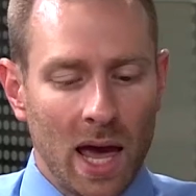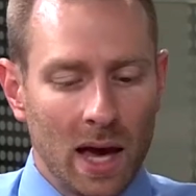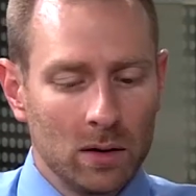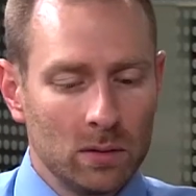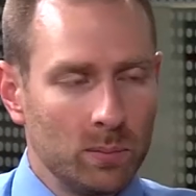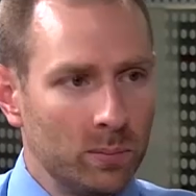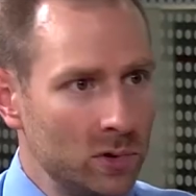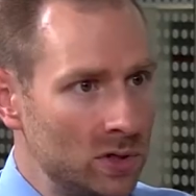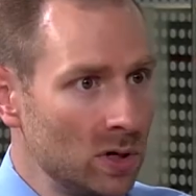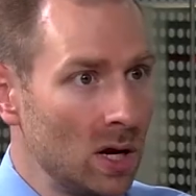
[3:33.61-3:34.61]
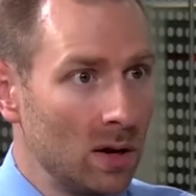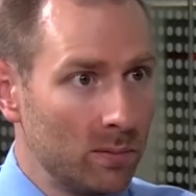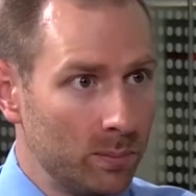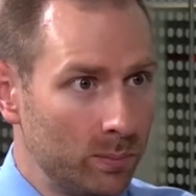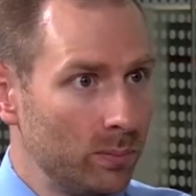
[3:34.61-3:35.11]
And
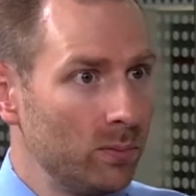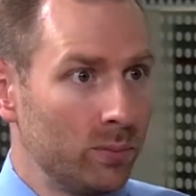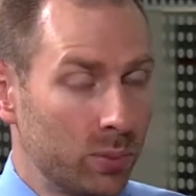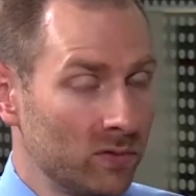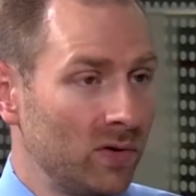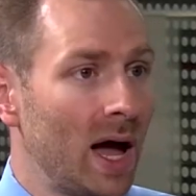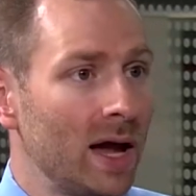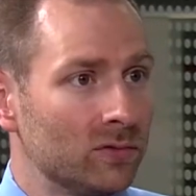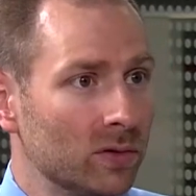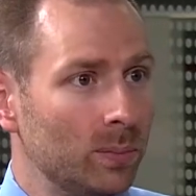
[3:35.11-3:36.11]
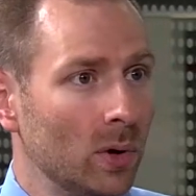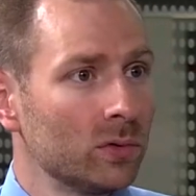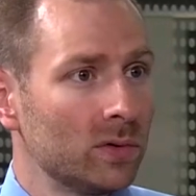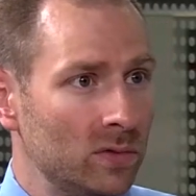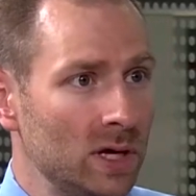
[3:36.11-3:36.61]
to provide for
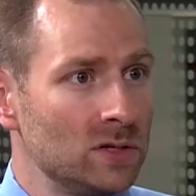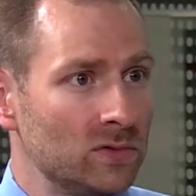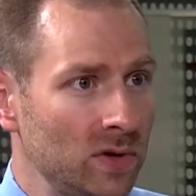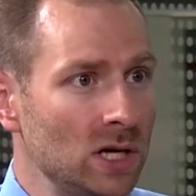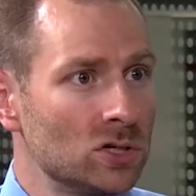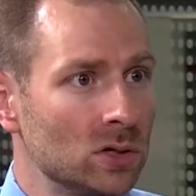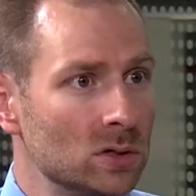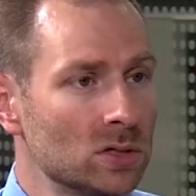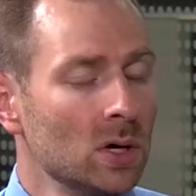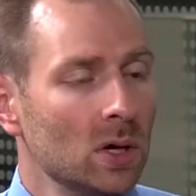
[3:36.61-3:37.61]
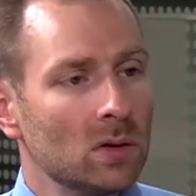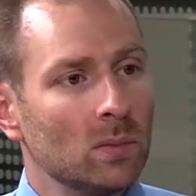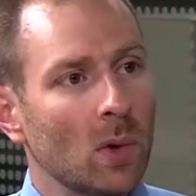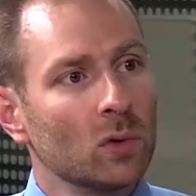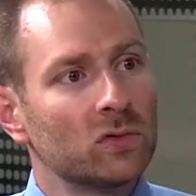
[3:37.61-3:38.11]
both of these features,
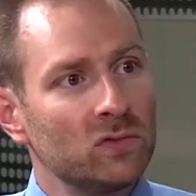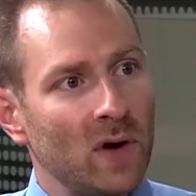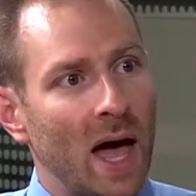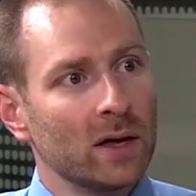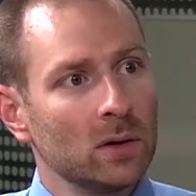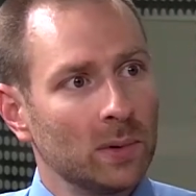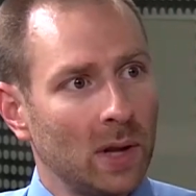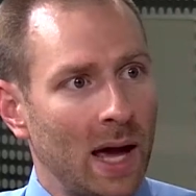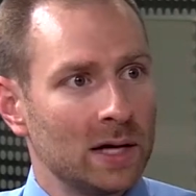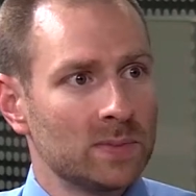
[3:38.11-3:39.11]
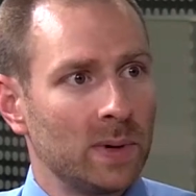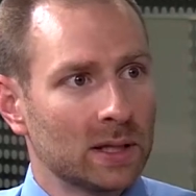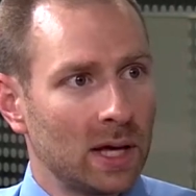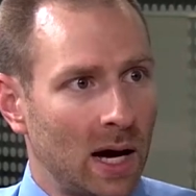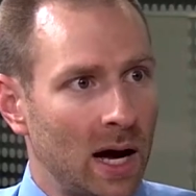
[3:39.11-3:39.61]
the most valuable
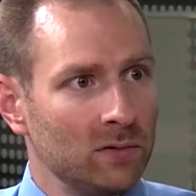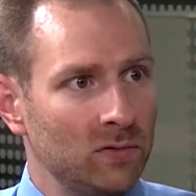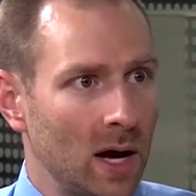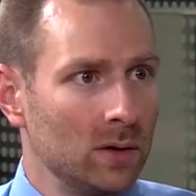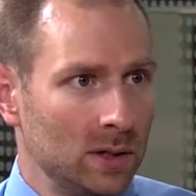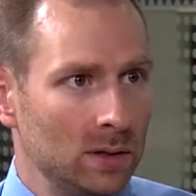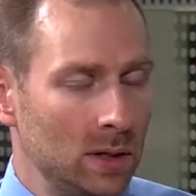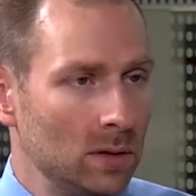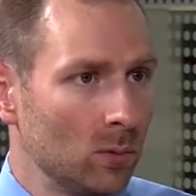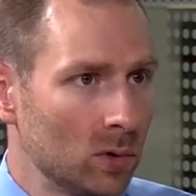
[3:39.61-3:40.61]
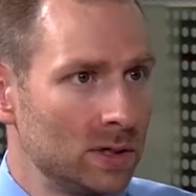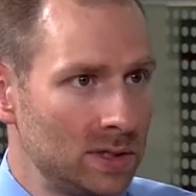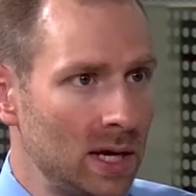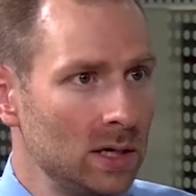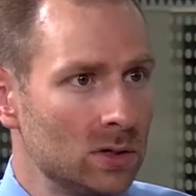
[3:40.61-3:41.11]
aspect that I found in the more than
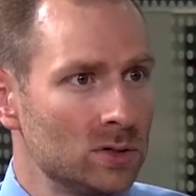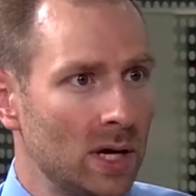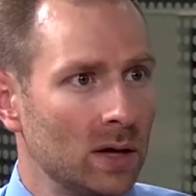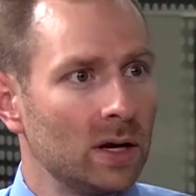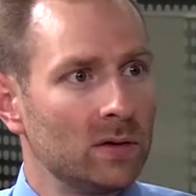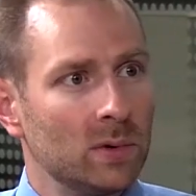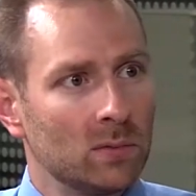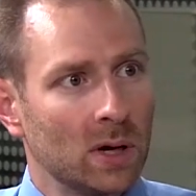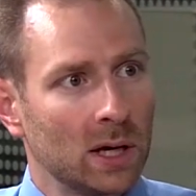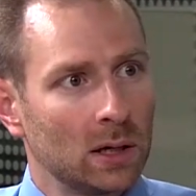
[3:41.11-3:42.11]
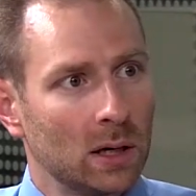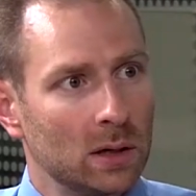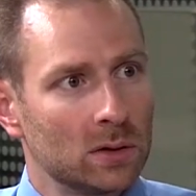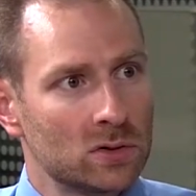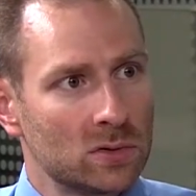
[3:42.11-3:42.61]
10 years now that I've been running
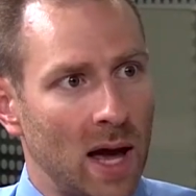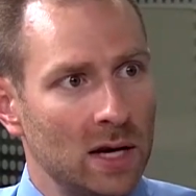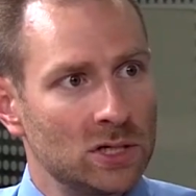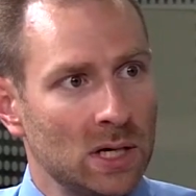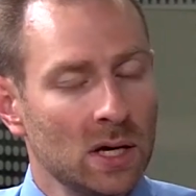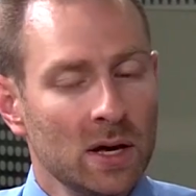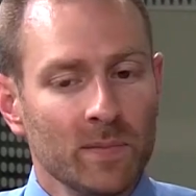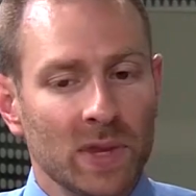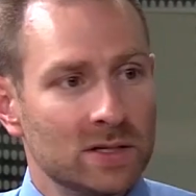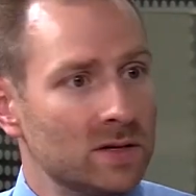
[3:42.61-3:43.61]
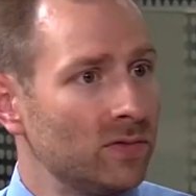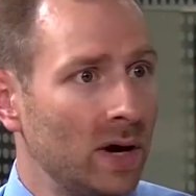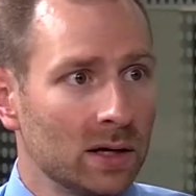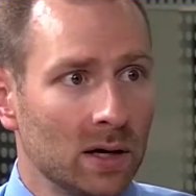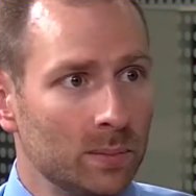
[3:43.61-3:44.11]
the strategy is to
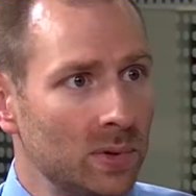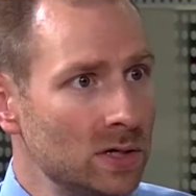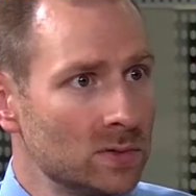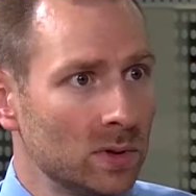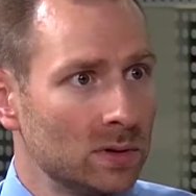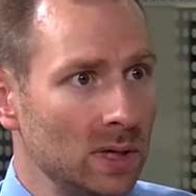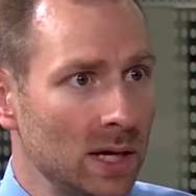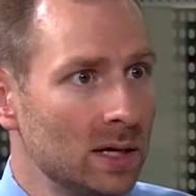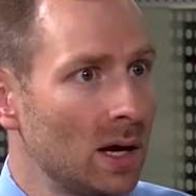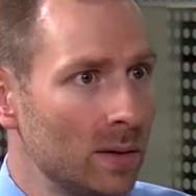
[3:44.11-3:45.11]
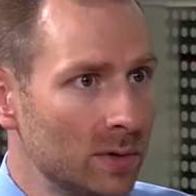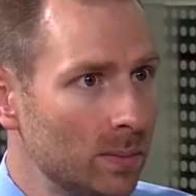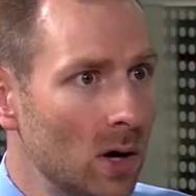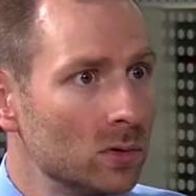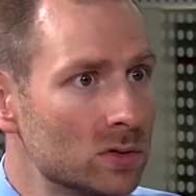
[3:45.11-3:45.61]
find companies with
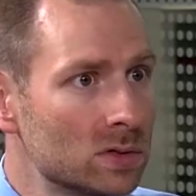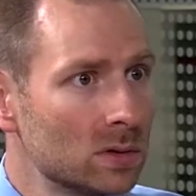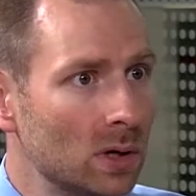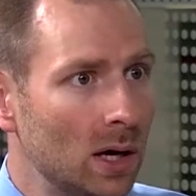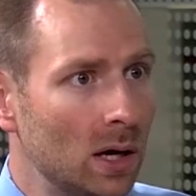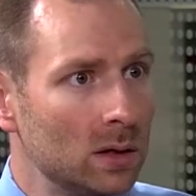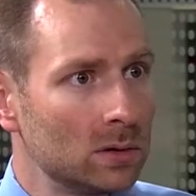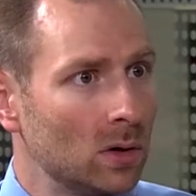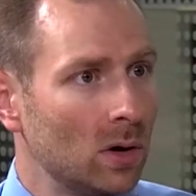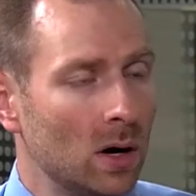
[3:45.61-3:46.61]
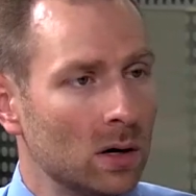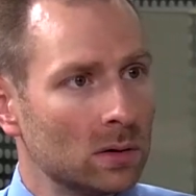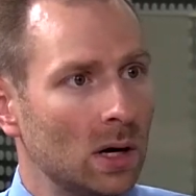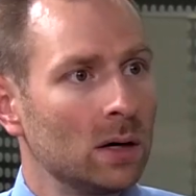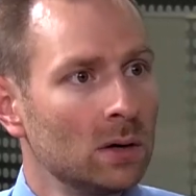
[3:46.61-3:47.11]
economic moats. You know,
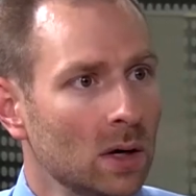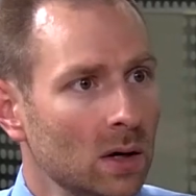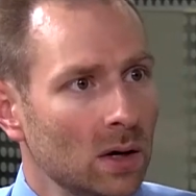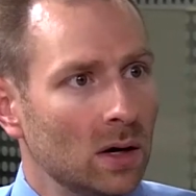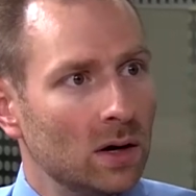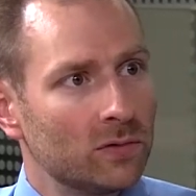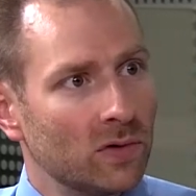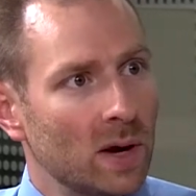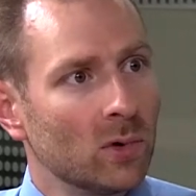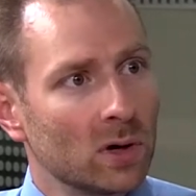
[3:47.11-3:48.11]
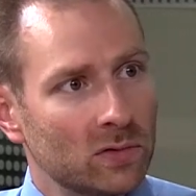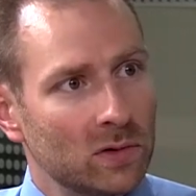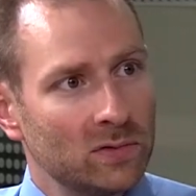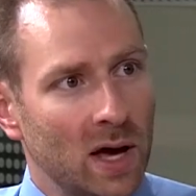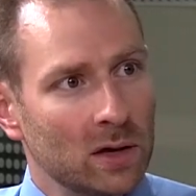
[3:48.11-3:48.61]
our framework
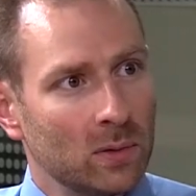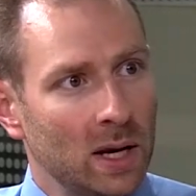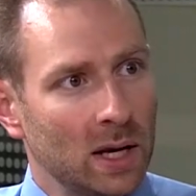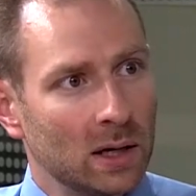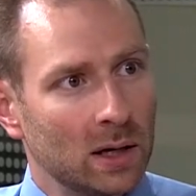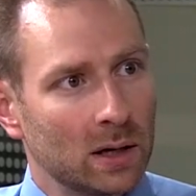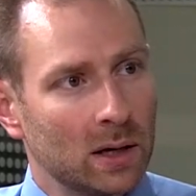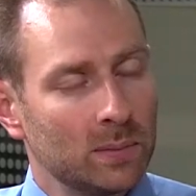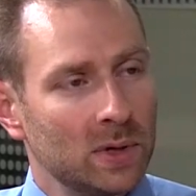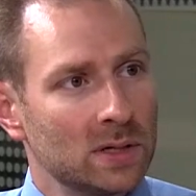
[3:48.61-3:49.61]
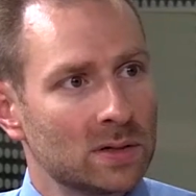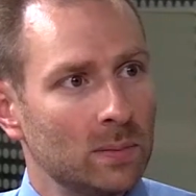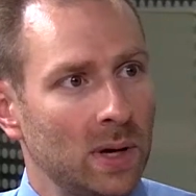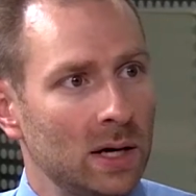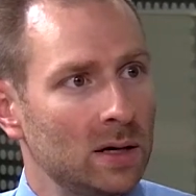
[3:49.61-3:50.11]
for evaluating a company's
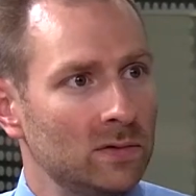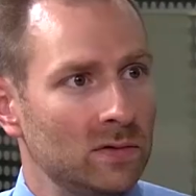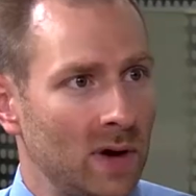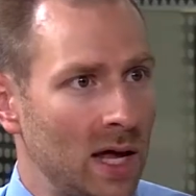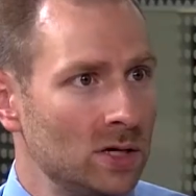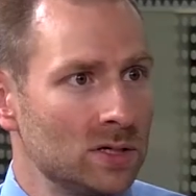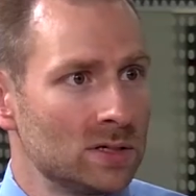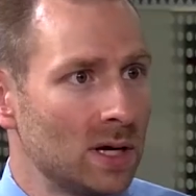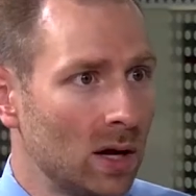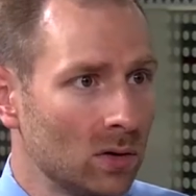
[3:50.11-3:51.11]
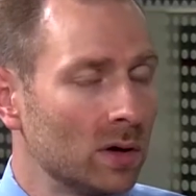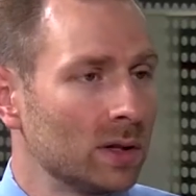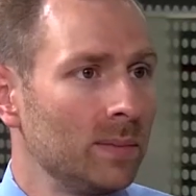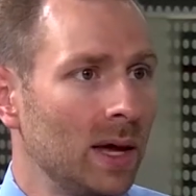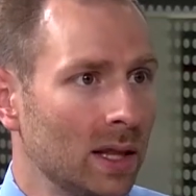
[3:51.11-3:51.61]
competitive advantages and how long
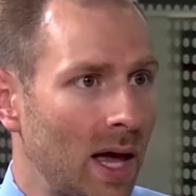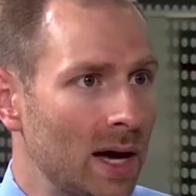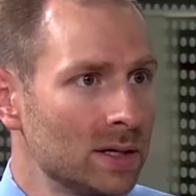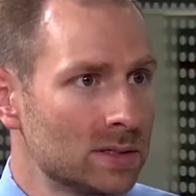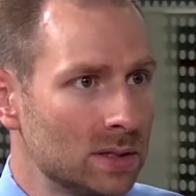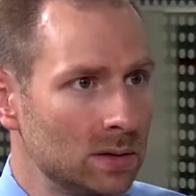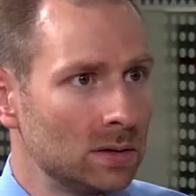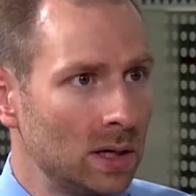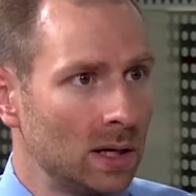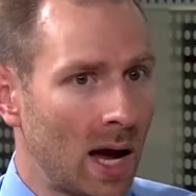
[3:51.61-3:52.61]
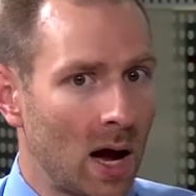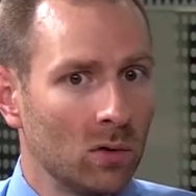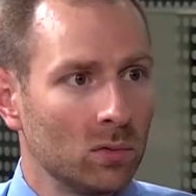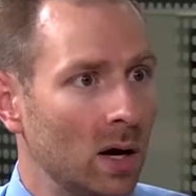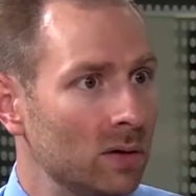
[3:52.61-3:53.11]
they may last and
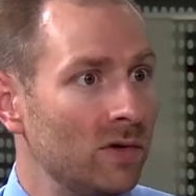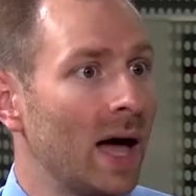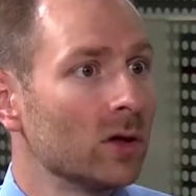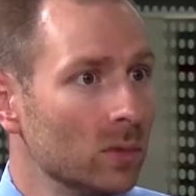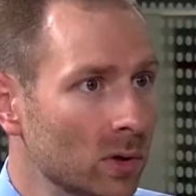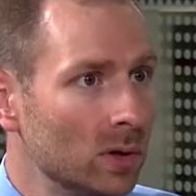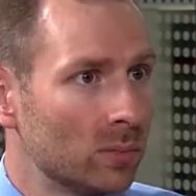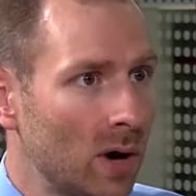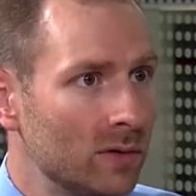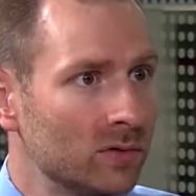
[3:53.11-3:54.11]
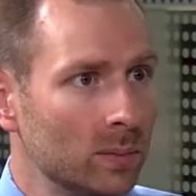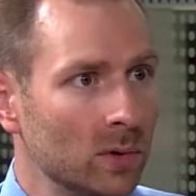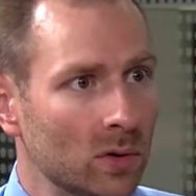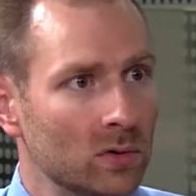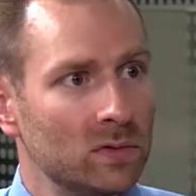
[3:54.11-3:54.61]
how valuable and
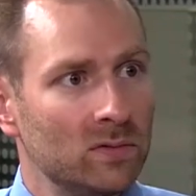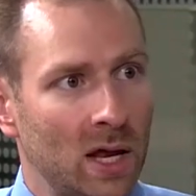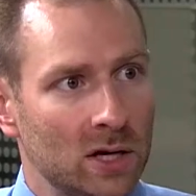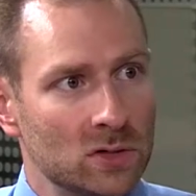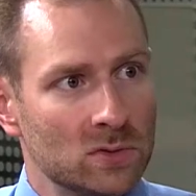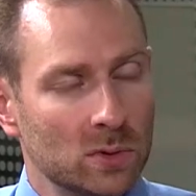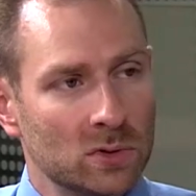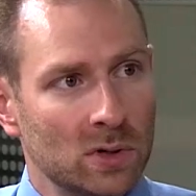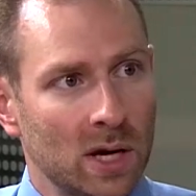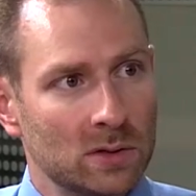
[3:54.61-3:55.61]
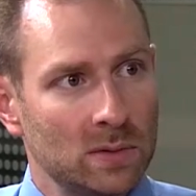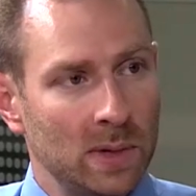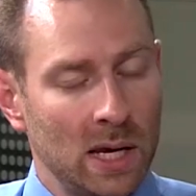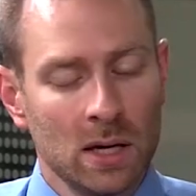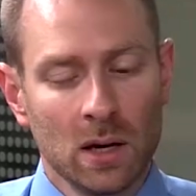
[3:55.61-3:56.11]
profitable those advantages will turn out to
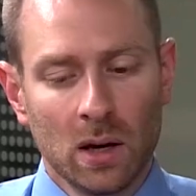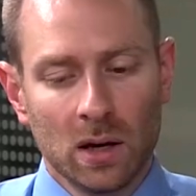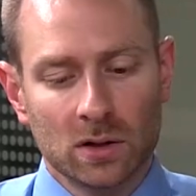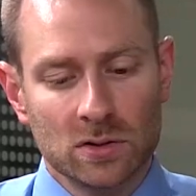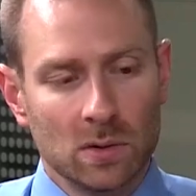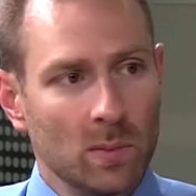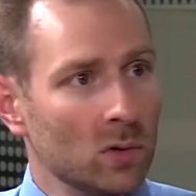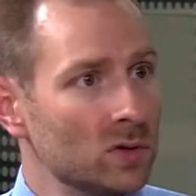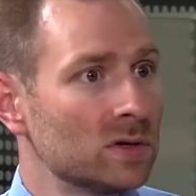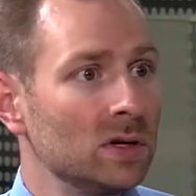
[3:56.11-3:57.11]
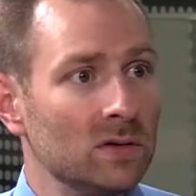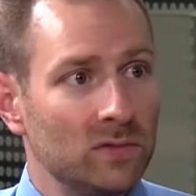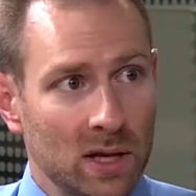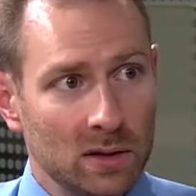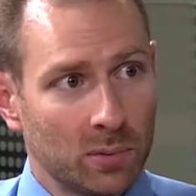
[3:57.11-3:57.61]
be, because the moat is going to
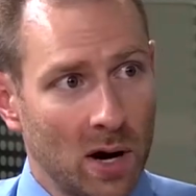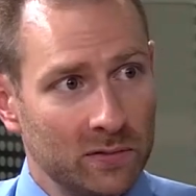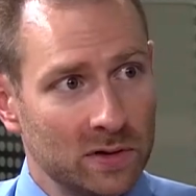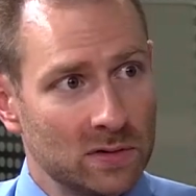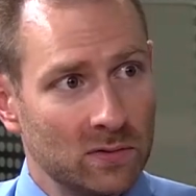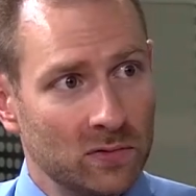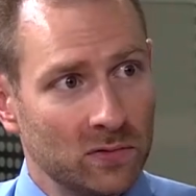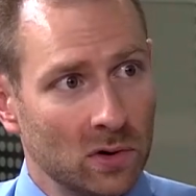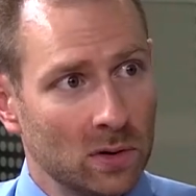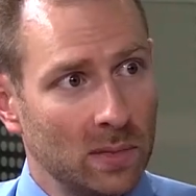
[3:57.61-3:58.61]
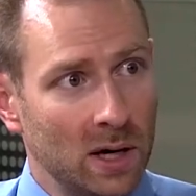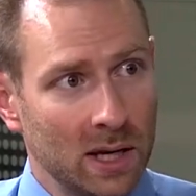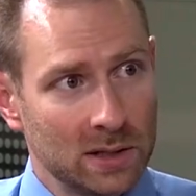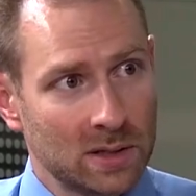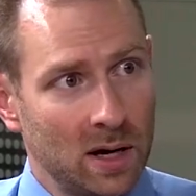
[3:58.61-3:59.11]
defend the profits of the firm
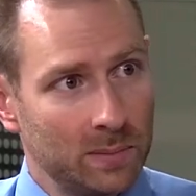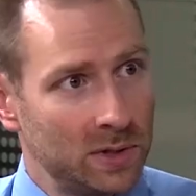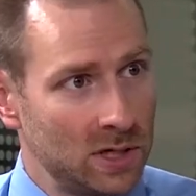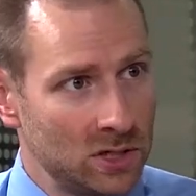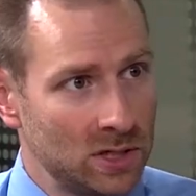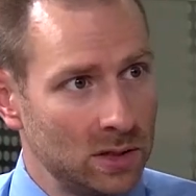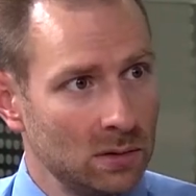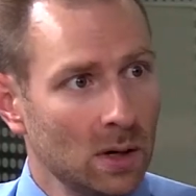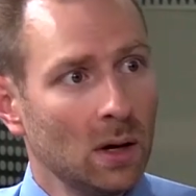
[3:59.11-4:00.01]
against competition,